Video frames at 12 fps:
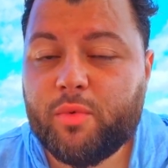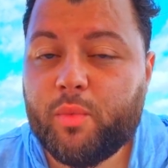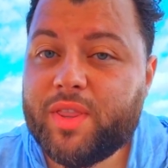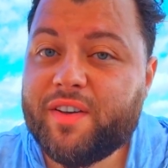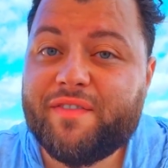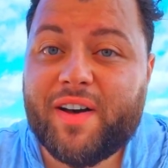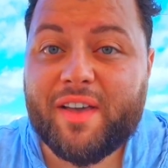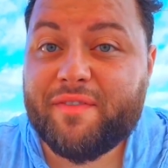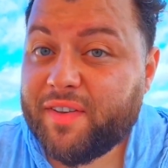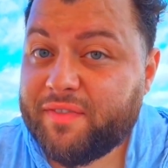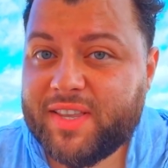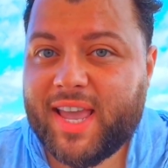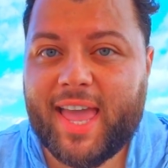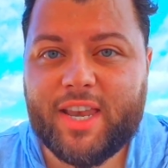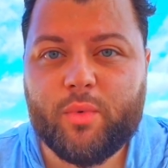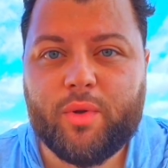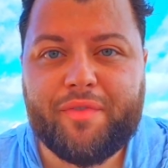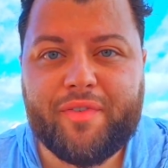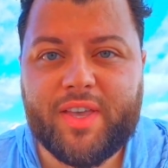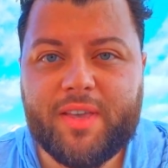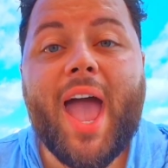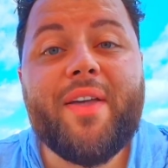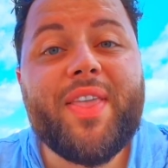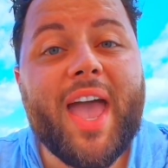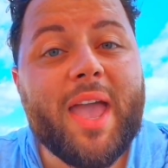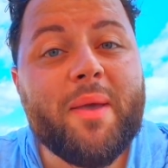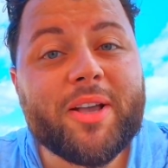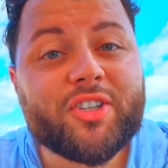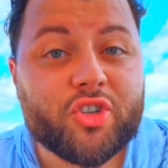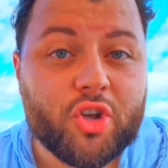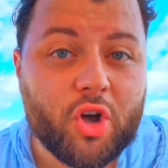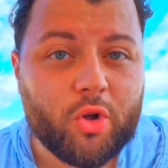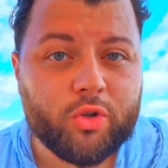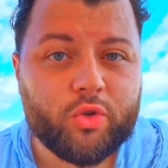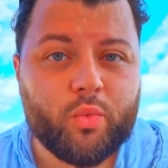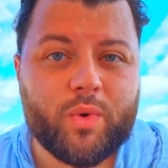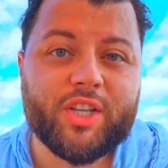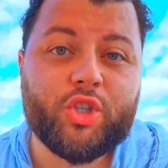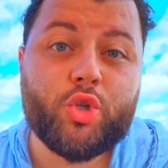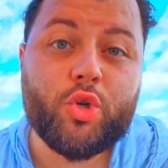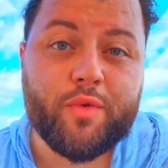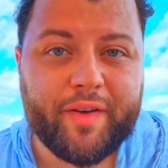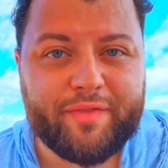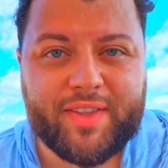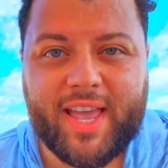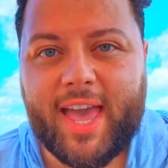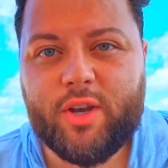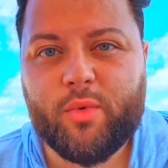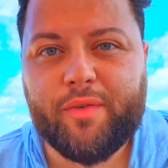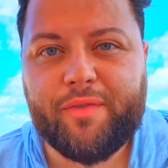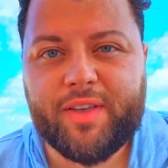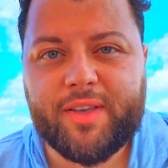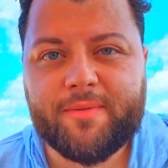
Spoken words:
with a $550 annual fee and the AmEx Gold with a $250 annual fee.